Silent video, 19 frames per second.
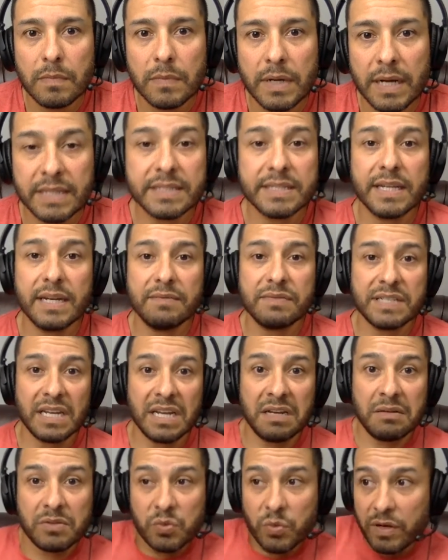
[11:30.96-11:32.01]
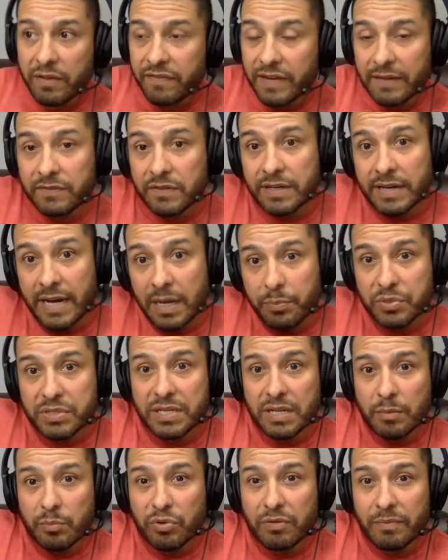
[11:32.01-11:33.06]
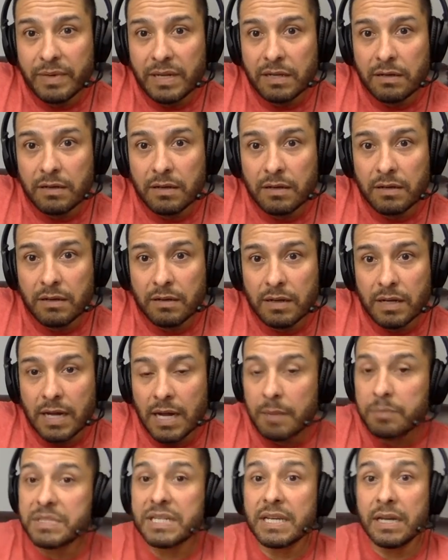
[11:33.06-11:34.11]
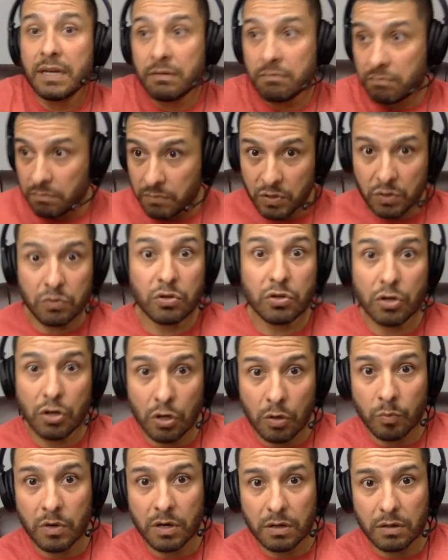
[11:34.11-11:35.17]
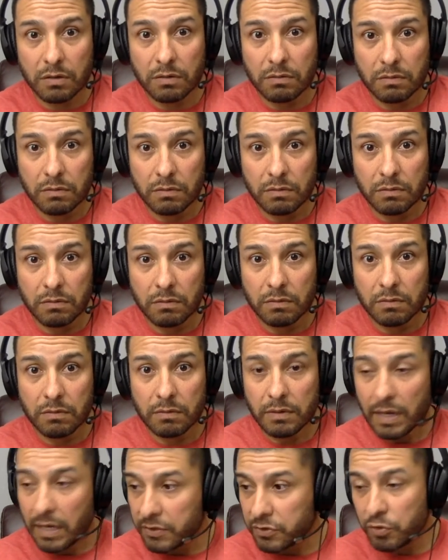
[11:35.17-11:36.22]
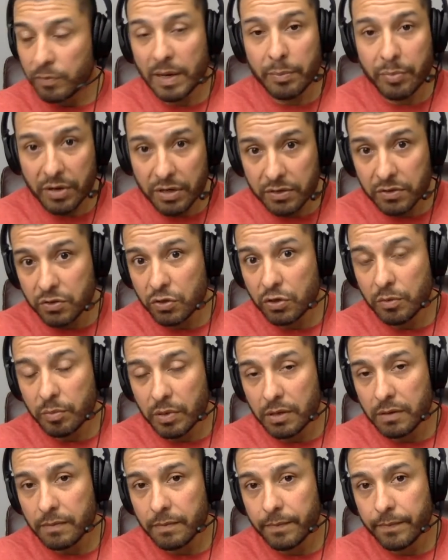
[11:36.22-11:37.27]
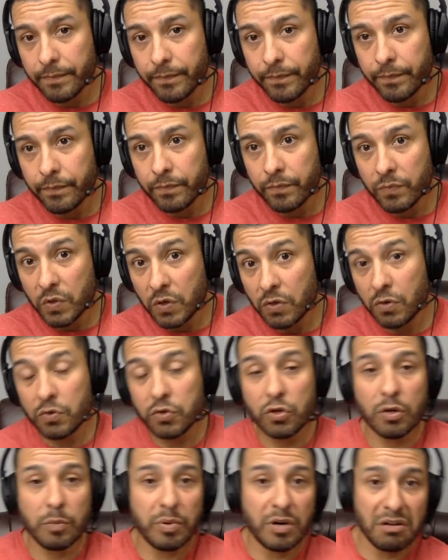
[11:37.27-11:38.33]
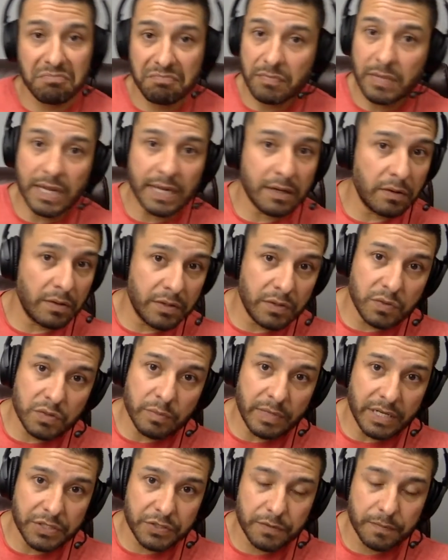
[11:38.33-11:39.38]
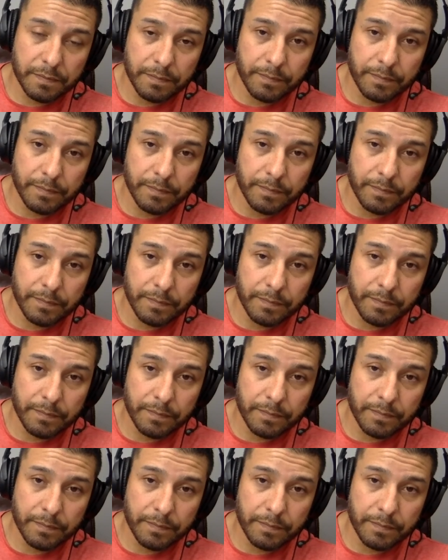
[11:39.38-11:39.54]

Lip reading: Instead of saying 25 to 90% improvement, I'm saying you do your homework. I'll do my part, you do your part. You don't do your part, I can only do so much.